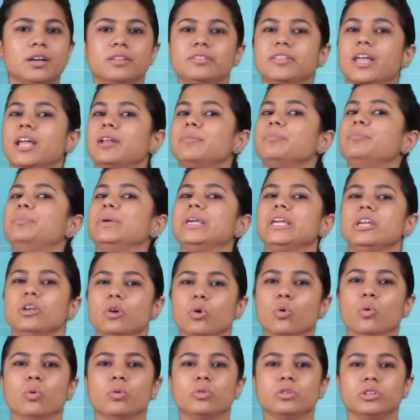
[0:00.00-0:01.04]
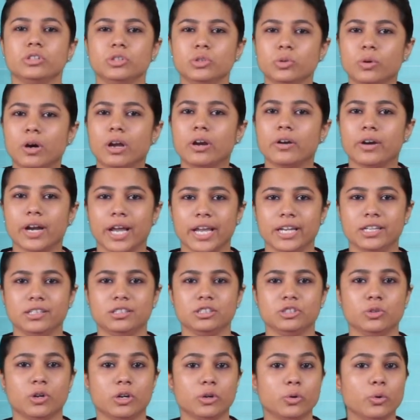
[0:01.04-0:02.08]
then bingo, you are right.
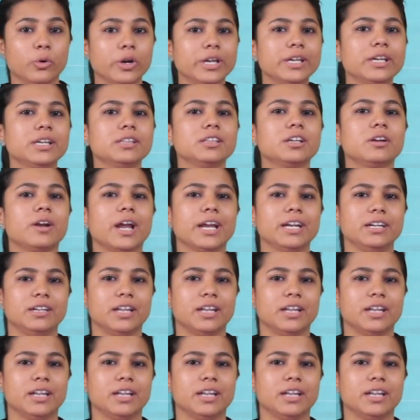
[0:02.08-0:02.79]
You are going in the right